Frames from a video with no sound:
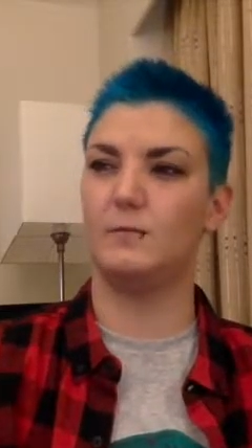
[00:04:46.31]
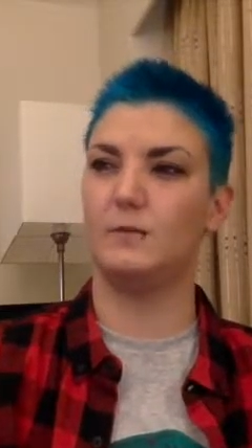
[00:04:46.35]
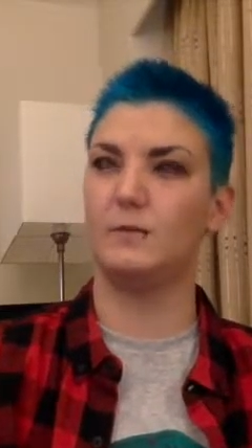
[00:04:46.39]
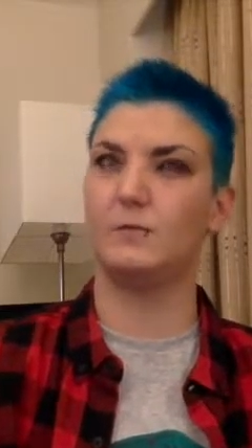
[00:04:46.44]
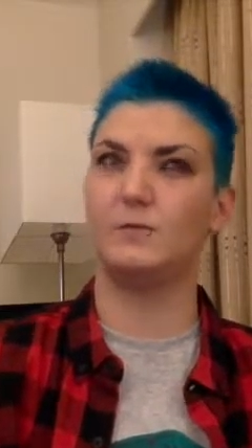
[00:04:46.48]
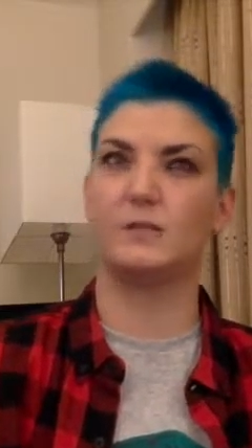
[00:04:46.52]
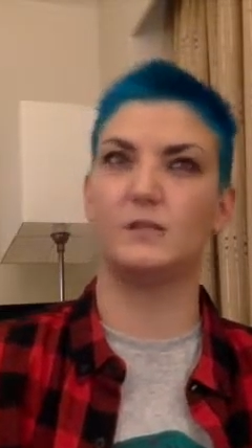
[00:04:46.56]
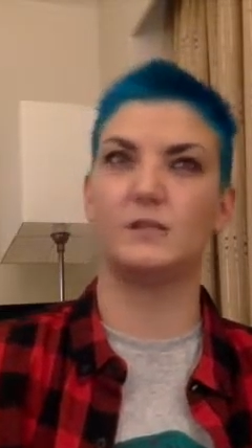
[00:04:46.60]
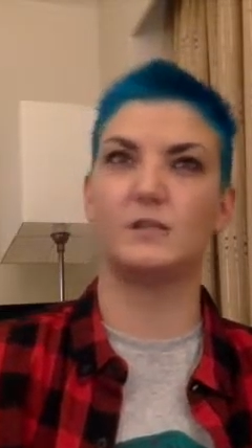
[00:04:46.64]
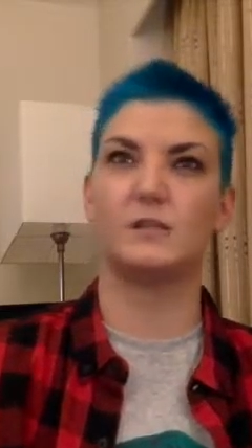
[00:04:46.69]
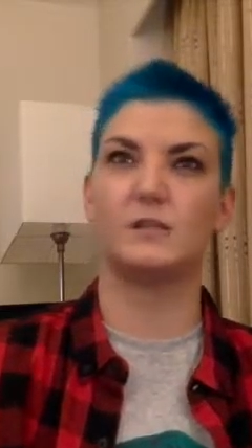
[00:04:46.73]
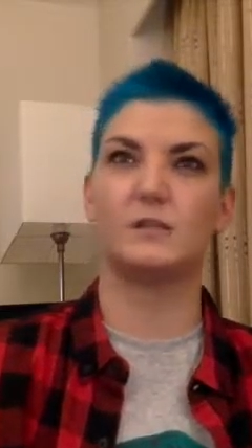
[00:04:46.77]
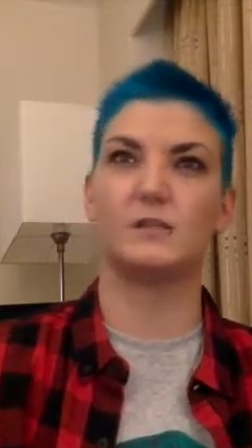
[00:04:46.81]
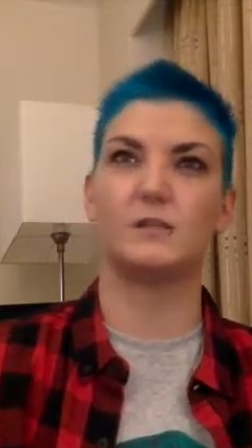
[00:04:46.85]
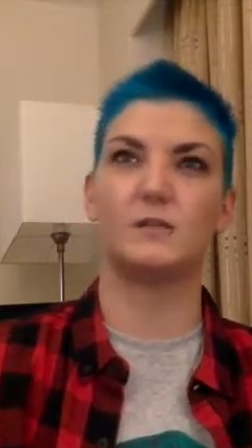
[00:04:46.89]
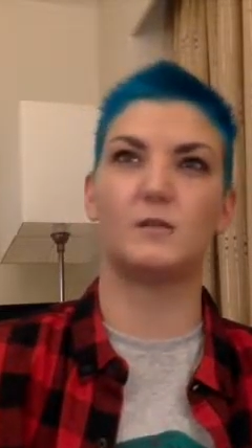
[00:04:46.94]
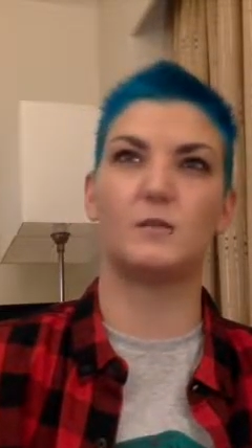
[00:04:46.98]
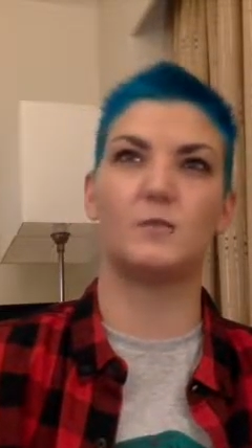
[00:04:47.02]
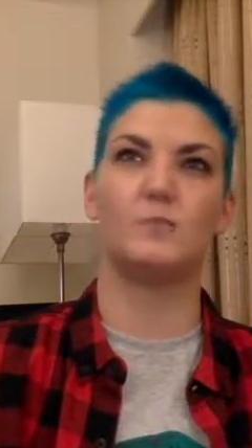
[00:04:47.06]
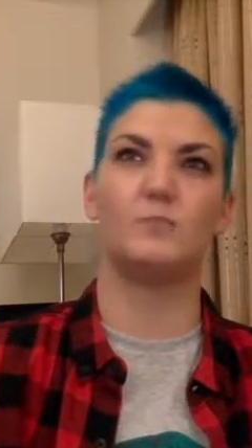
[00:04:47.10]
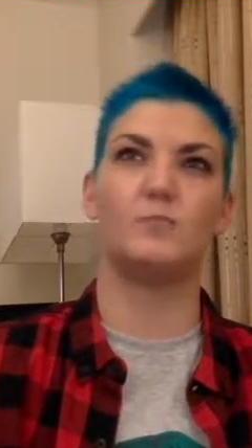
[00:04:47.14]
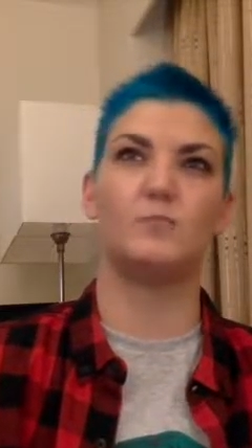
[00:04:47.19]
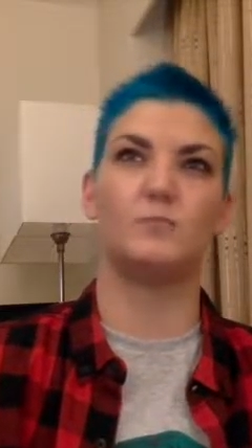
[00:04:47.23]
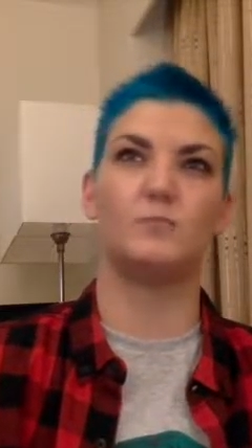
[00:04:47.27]
It was
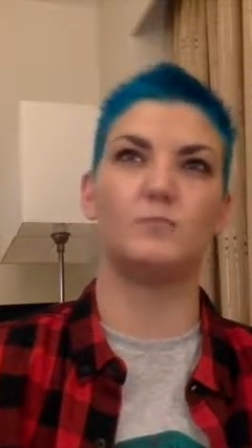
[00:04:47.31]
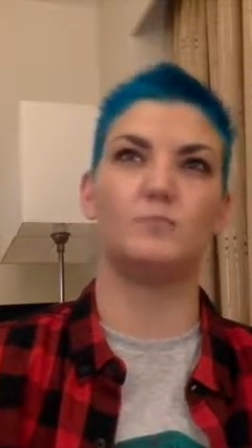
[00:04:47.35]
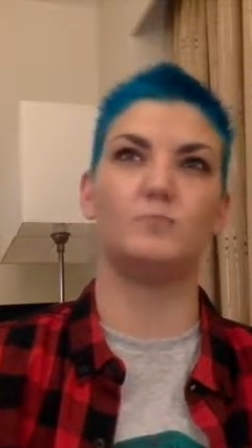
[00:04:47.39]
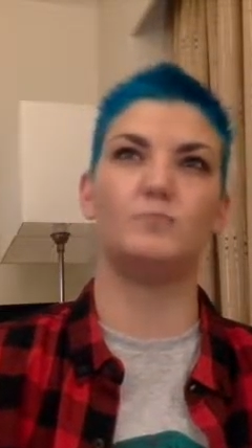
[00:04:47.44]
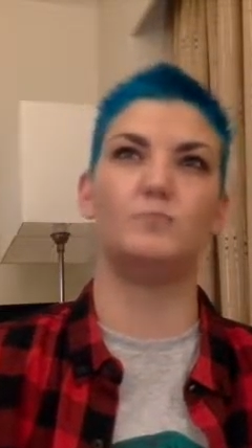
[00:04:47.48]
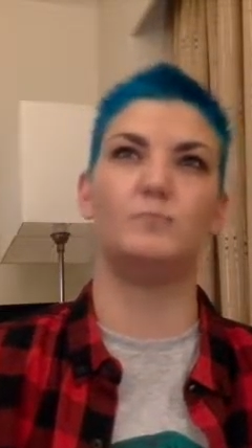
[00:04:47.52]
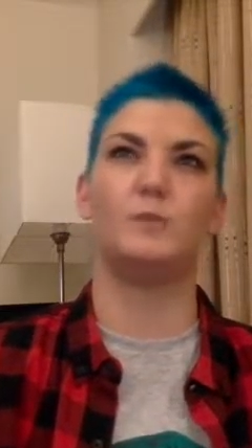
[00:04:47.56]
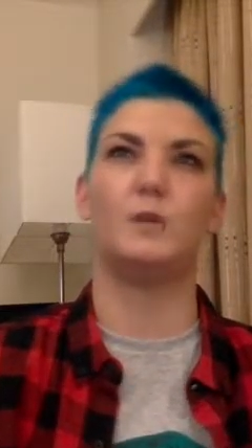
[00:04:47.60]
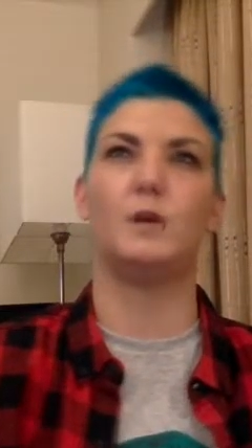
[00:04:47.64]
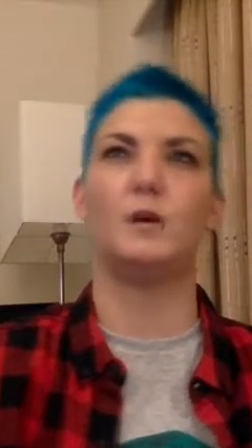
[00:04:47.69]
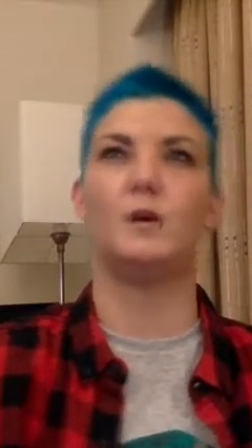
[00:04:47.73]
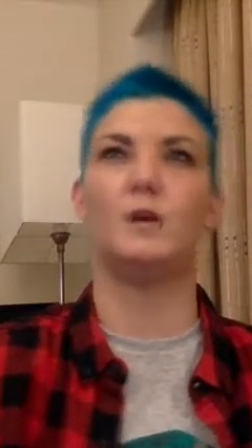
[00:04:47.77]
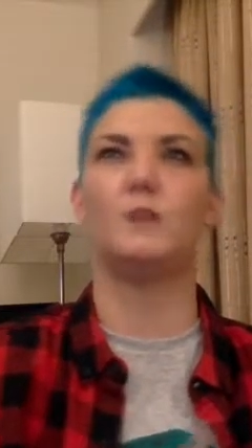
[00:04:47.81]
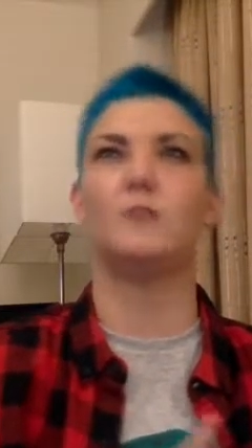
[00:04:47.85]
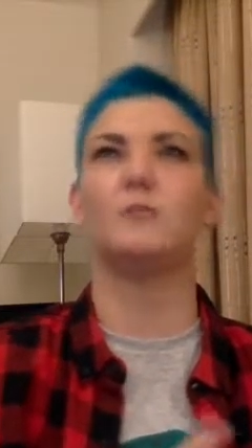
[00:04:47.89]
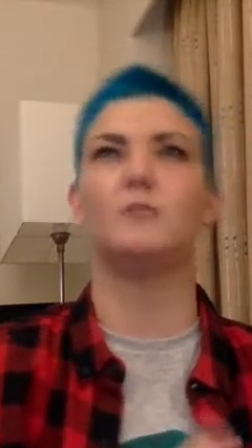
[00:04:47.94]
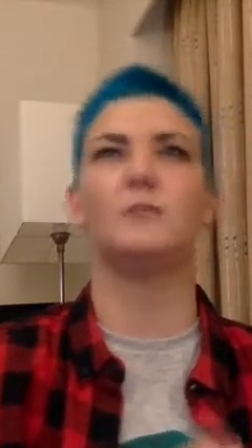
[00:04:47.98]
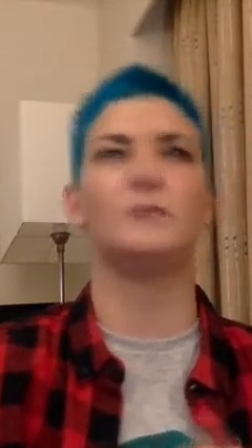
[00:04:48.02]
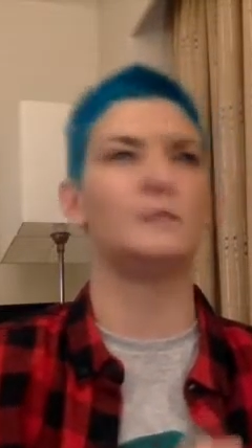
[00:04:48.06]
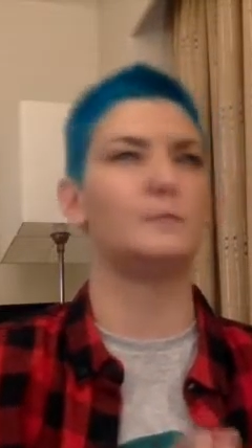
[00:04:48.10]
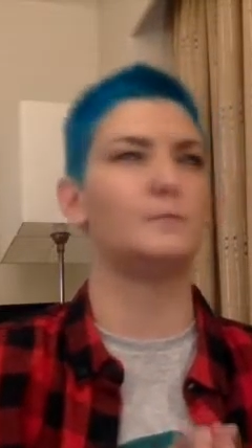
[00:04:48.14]
Bar